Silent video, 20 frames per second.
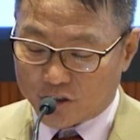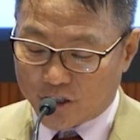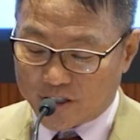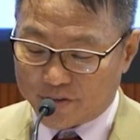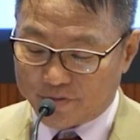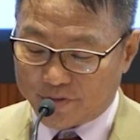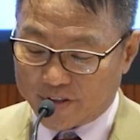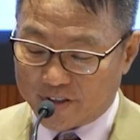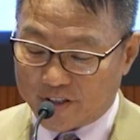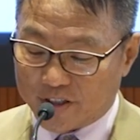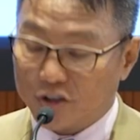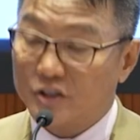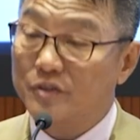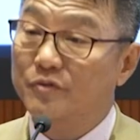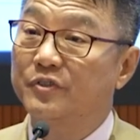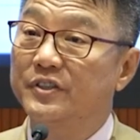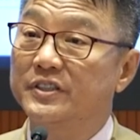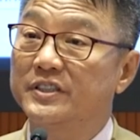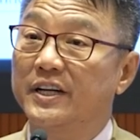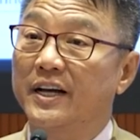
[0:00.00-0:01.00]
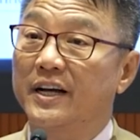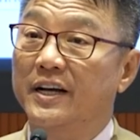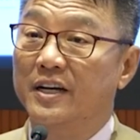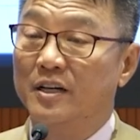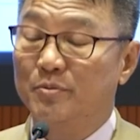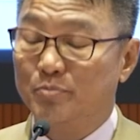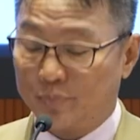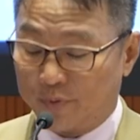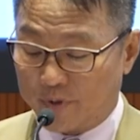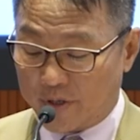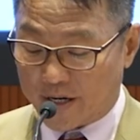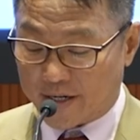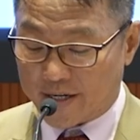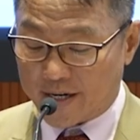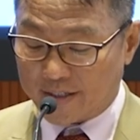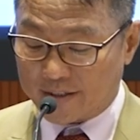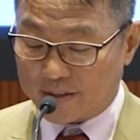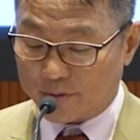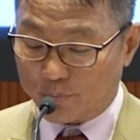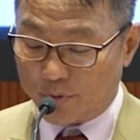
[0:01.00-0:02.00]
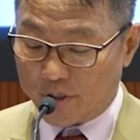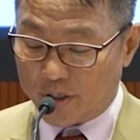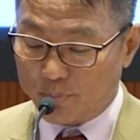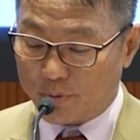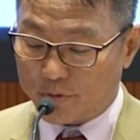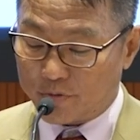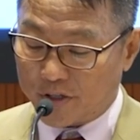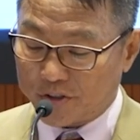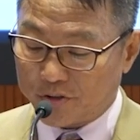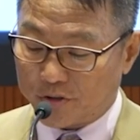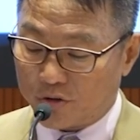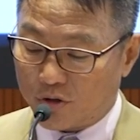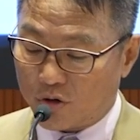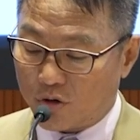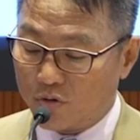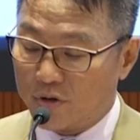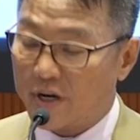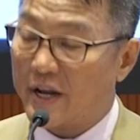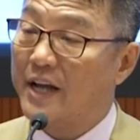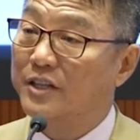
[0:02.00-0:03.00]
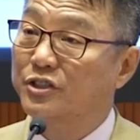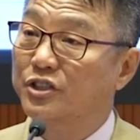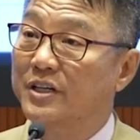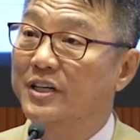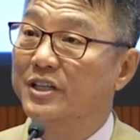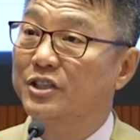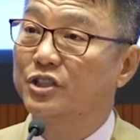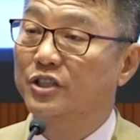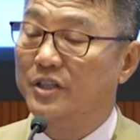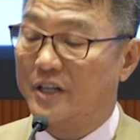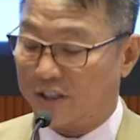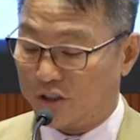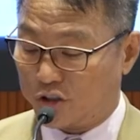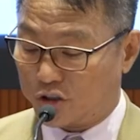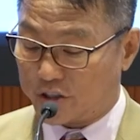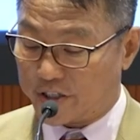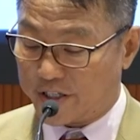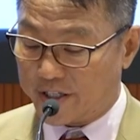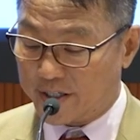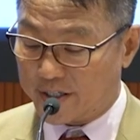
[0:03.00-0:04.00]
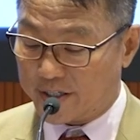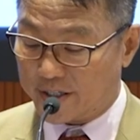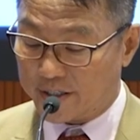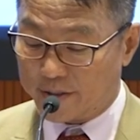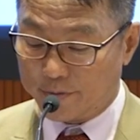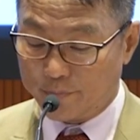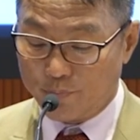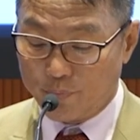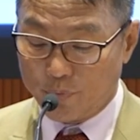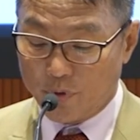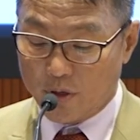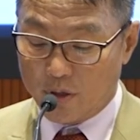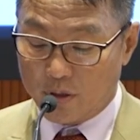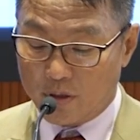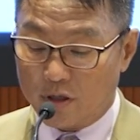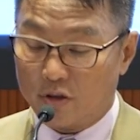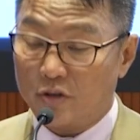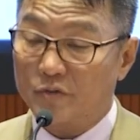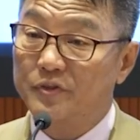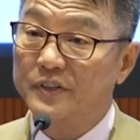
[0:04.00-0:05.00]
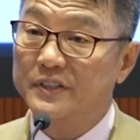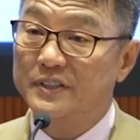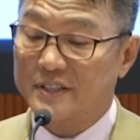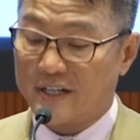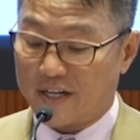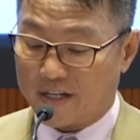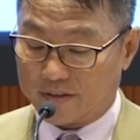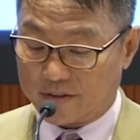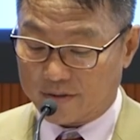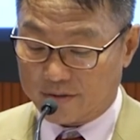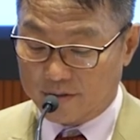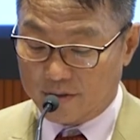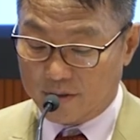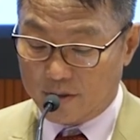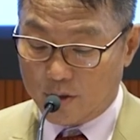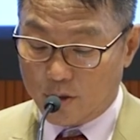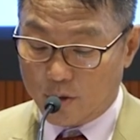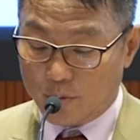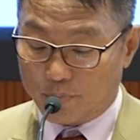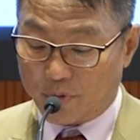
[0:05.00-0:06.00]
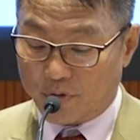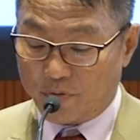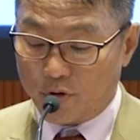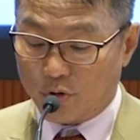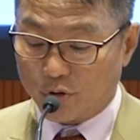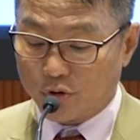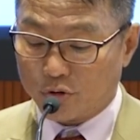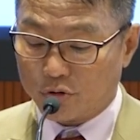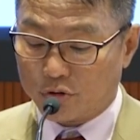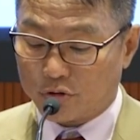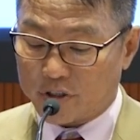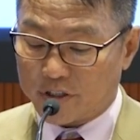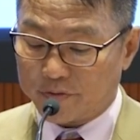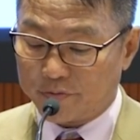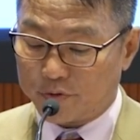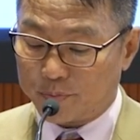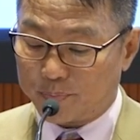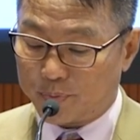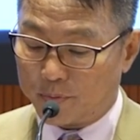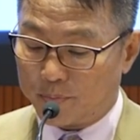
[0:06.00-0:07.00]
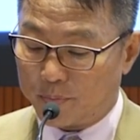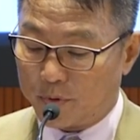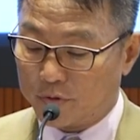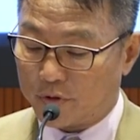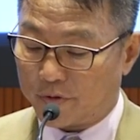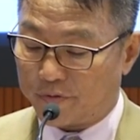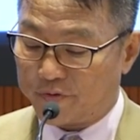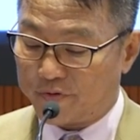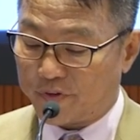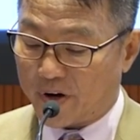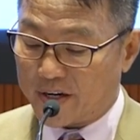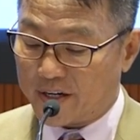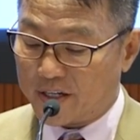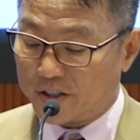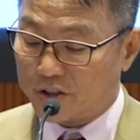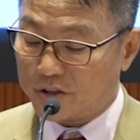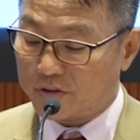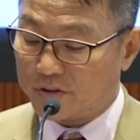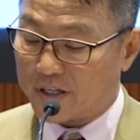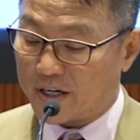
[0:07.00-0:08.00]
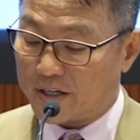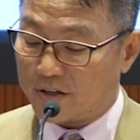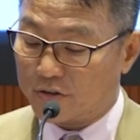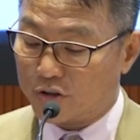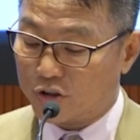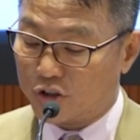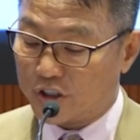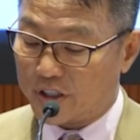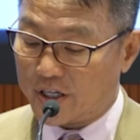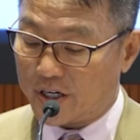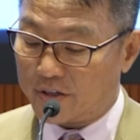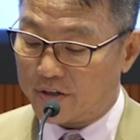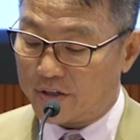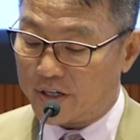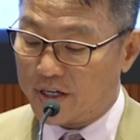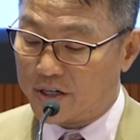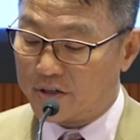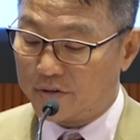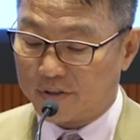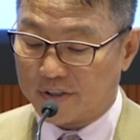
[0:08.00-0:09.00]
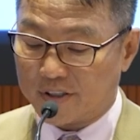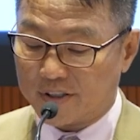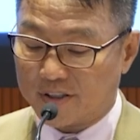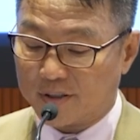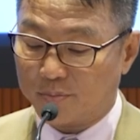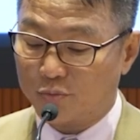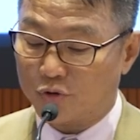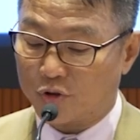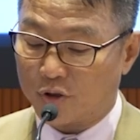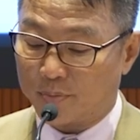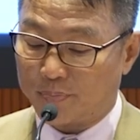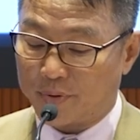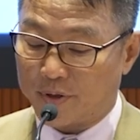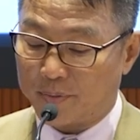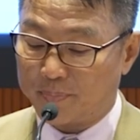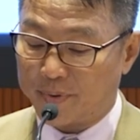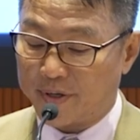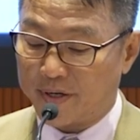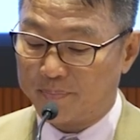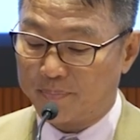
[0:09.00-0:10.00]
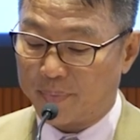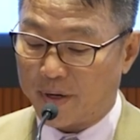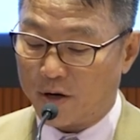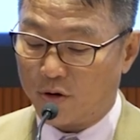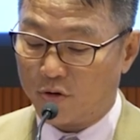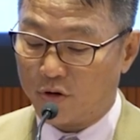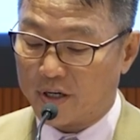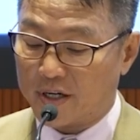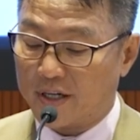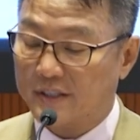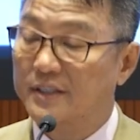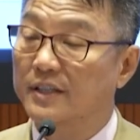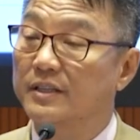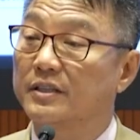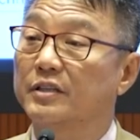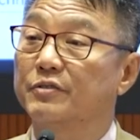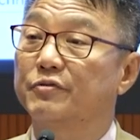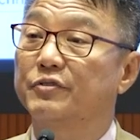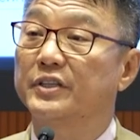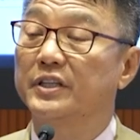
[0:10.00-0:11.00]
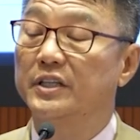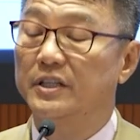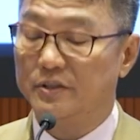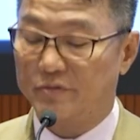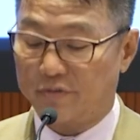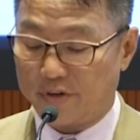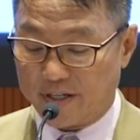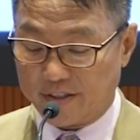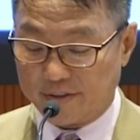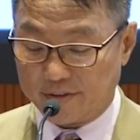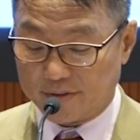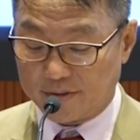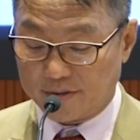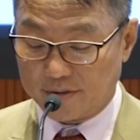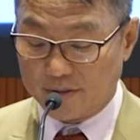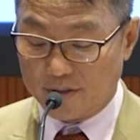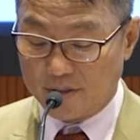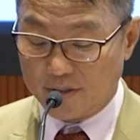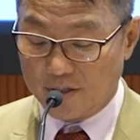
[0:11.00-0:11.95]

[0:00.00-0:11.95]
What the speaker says: Chartered Foundation FinTech Academy provides not only education and training in the FinTech, but we also try to promote the financial technology and the ecosystem to the public by organizing different events.